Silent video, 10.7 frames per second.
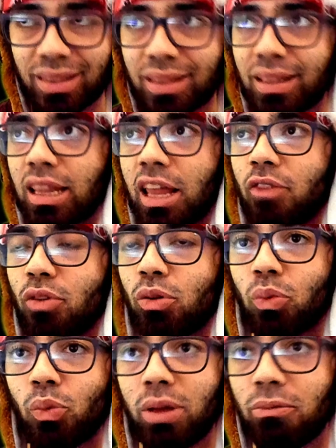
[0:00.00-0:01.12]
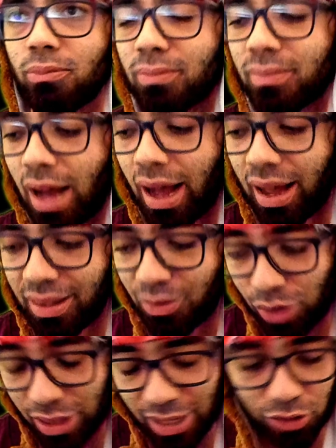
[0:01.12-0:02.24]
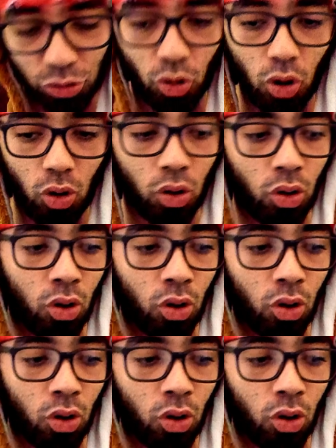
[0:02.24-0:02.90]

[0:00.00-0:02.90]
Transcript: level we had we needed to go